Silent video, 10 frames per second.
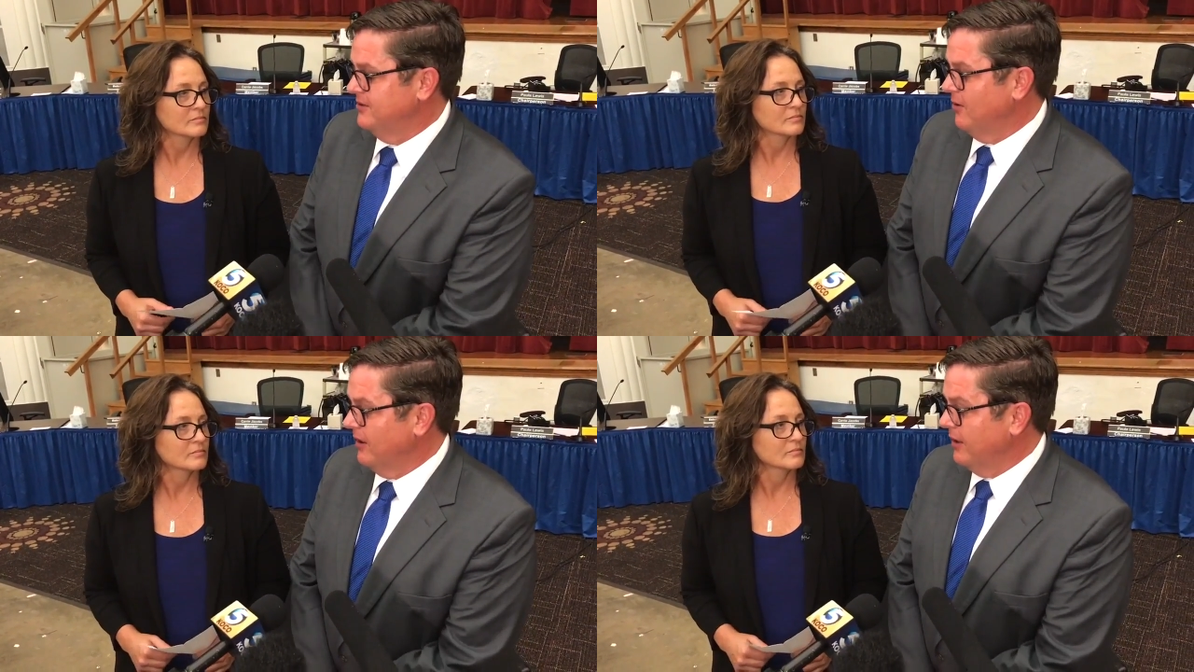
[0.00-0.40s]

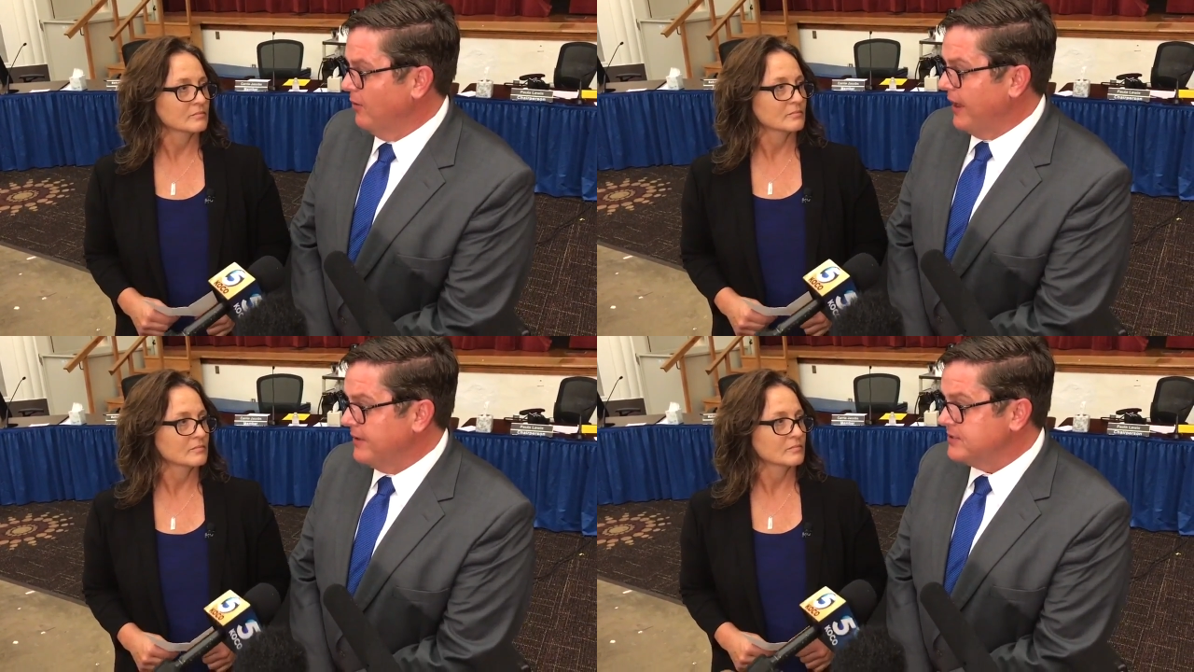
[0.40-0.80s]
Speaker 1: to our
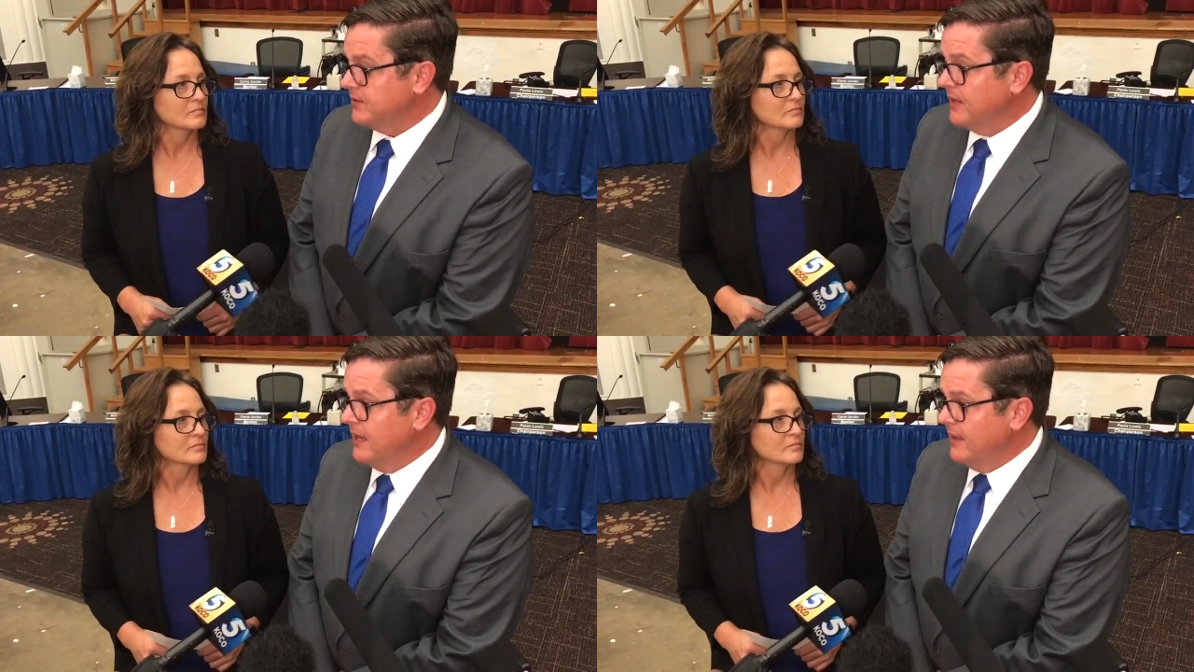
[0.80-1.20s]
legal
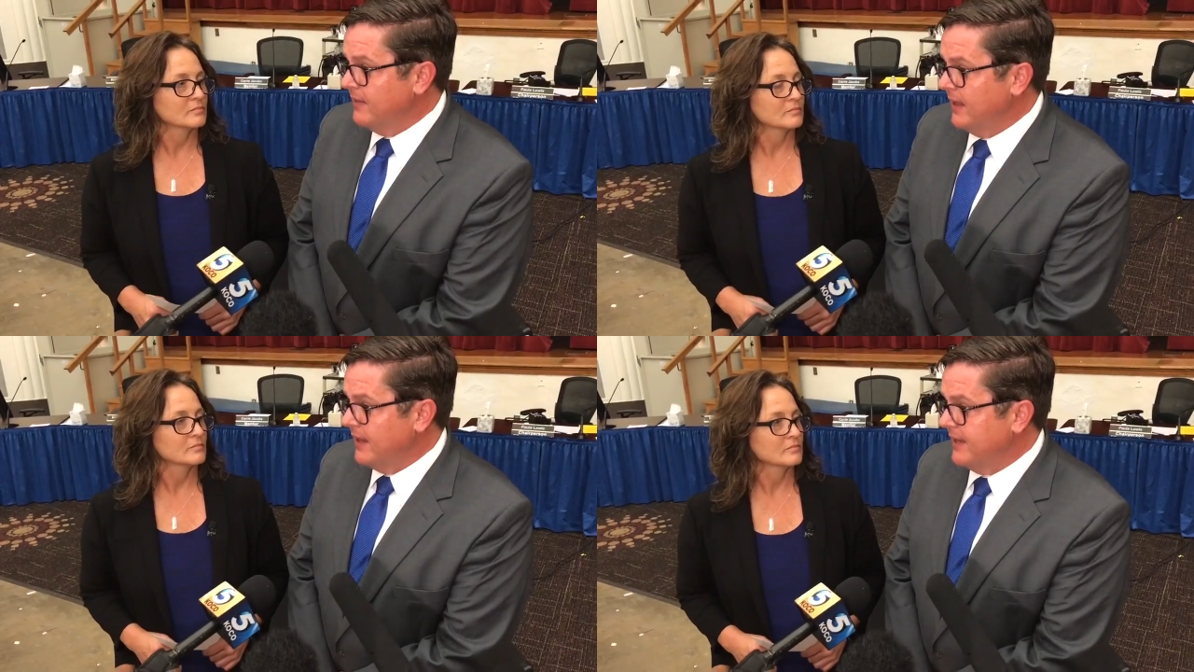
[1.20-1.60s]
counsel
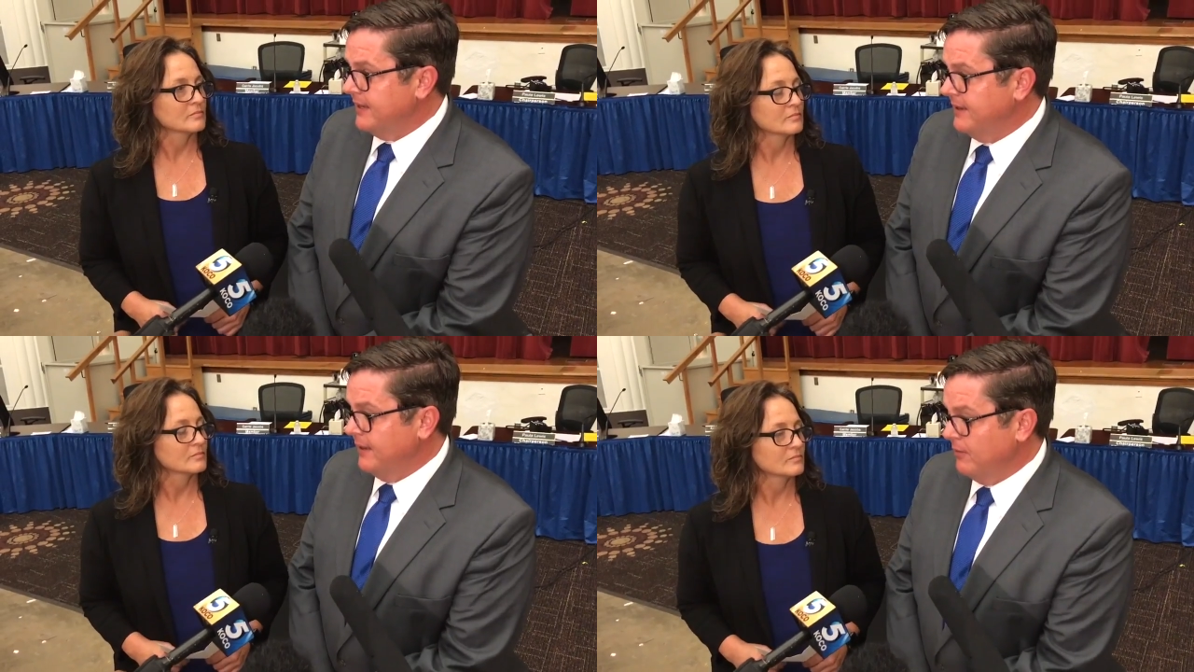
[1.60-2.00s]
that
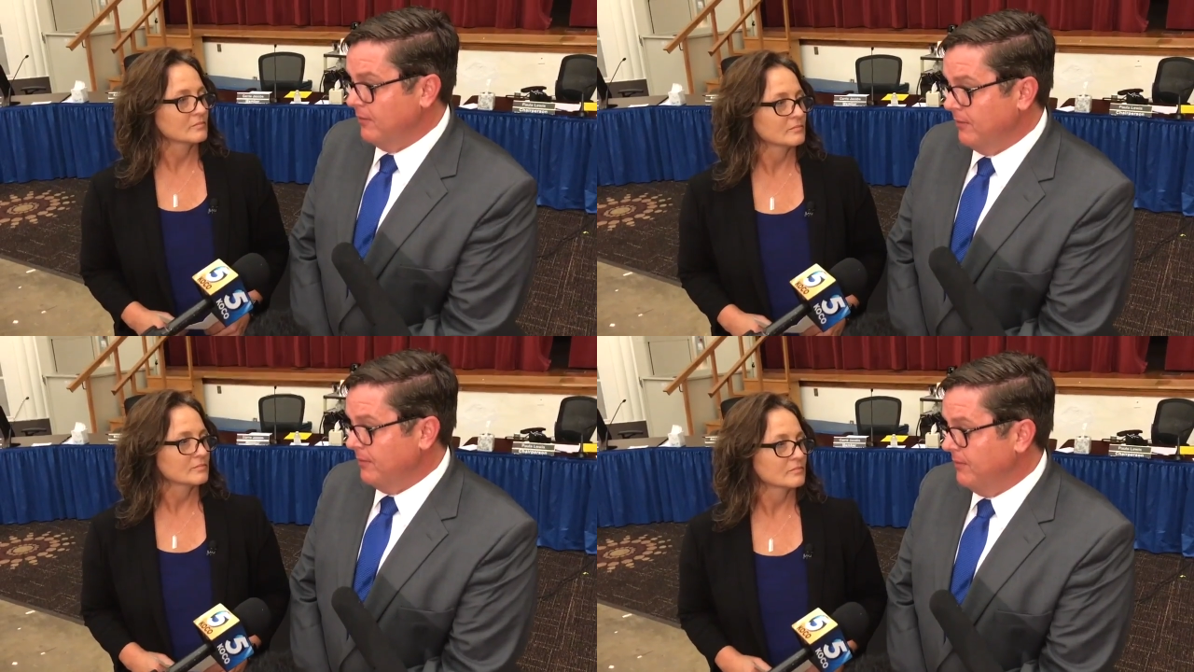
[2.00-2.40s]
uh,
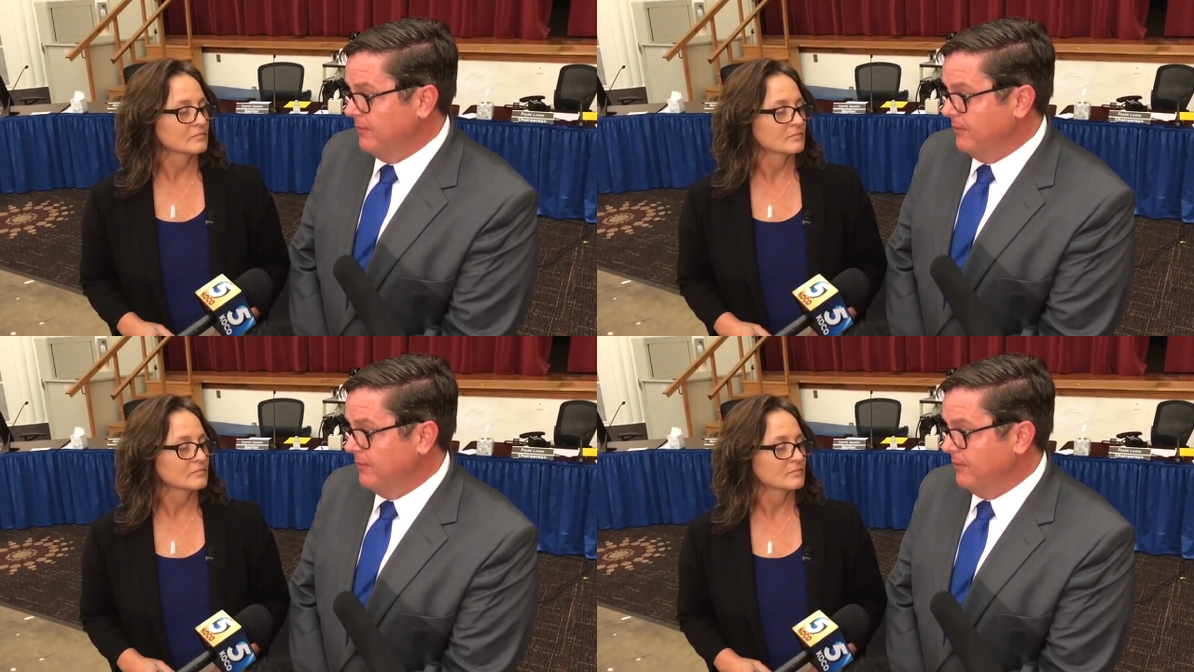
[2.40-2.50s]
either